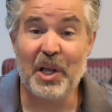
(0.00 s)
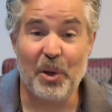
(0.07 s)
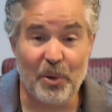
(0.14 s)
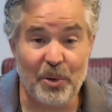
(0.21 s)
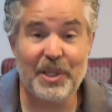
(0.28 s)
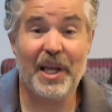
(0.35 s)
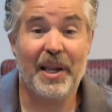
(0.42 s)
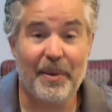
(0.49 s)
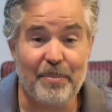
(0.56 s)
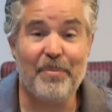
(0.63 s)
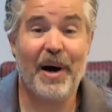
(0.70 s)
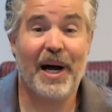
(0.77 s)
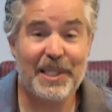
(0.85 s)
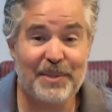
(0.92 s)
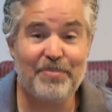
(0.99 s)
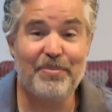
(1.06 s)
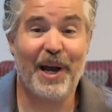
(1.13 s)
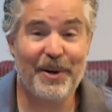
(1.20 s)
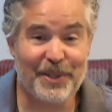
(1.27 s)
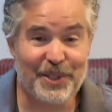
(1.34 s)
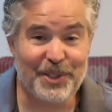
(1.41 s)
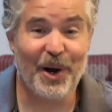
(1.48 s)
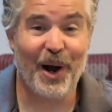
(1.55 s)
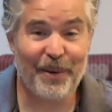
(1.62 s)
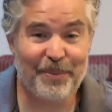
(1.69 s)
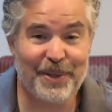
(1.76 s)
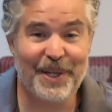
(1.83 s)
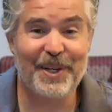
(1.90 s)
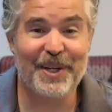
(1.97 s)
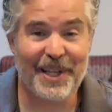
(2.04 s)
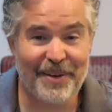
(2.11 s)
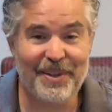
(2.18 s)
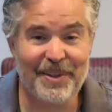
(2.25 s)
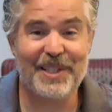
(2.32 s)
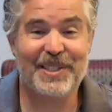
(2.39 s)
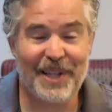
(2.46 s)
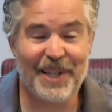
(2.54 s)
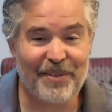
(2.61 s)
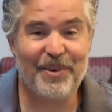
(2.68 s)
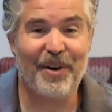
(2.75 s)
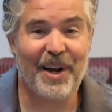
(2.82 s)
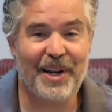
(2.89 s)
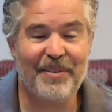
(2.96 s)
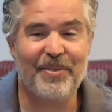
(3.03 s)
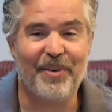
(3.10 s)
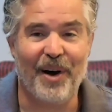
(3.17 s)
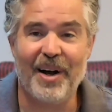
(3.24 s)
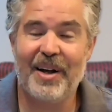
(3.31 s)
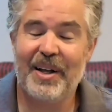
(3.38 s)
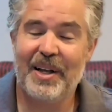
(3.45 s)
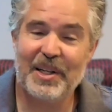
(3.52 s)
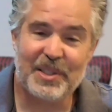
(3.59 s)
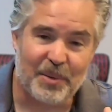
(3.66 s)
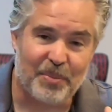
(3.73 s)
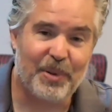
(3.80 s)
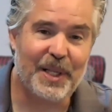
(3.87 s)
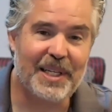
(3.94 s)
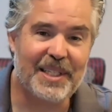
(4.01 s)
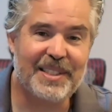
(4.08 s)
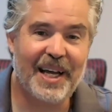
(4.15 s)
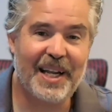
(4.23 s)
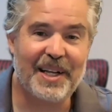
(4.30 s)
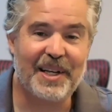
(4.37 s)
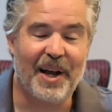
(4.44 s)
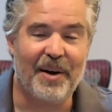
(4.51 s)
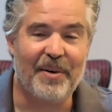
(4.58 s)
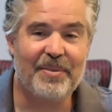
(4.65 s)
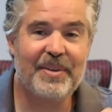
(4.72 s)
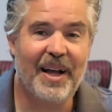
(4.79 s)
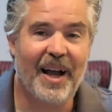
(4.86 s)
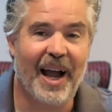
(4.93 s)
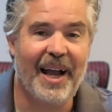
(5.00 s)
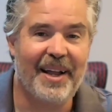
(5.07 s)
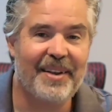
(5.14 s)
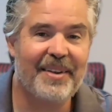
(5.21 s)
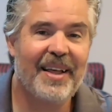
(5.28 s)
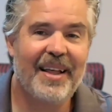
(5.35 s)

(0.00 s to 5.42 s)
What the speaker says: You did a much better job than you're giving yourself credit for. So please let it go. I